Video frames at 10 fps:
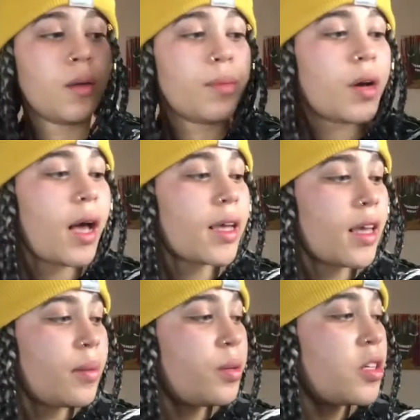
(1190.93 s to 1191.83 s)
but I
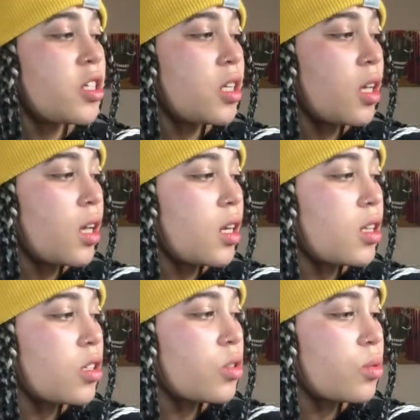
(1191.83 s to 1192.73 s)
kept pushing and it
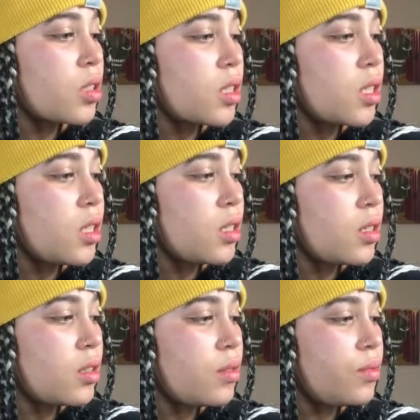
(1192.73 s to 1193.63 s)
looks really good.